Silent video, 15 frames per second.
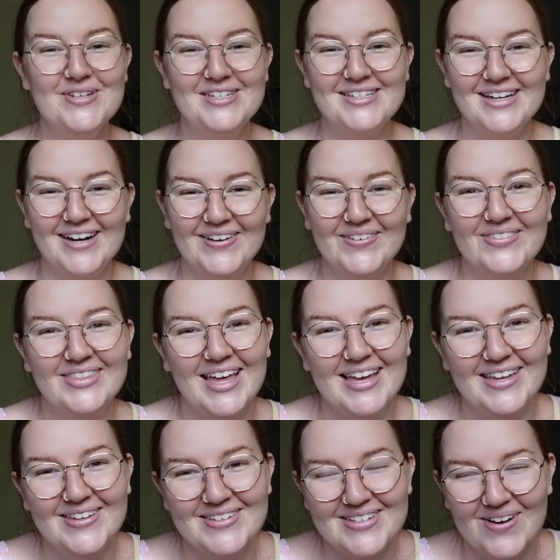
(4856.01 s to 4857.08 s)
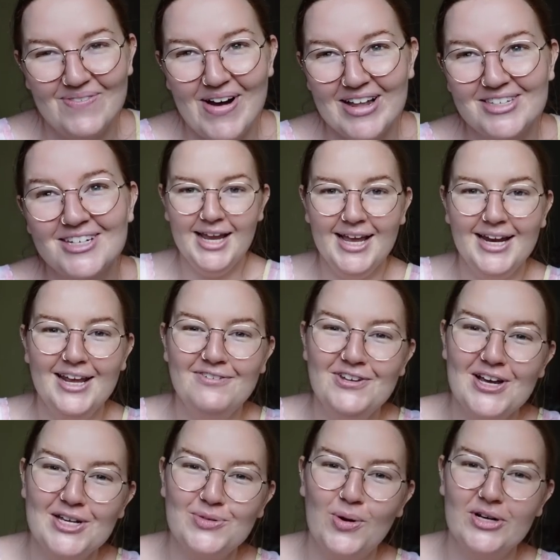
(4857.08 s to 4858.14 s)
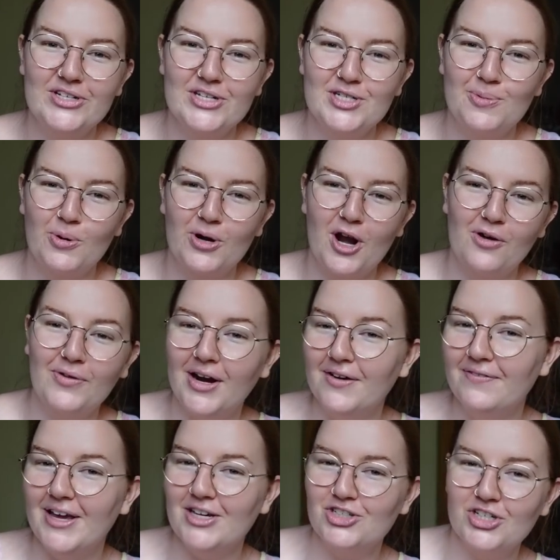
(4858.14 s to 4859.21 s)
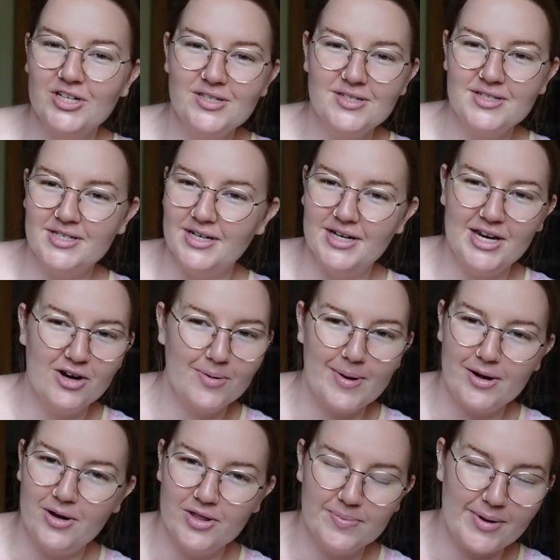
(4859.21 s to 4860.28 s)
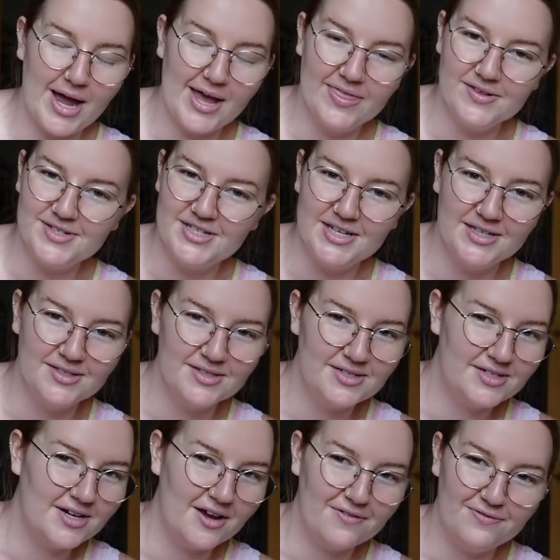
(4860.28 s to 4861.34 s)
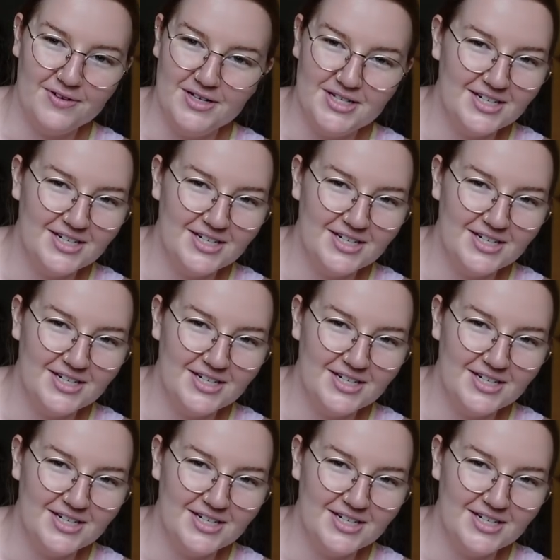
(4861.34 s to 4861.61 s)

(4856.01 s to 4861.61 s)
So thank you so much. And if you guys want to support our renovations and hear about all the behind the scenes stuff and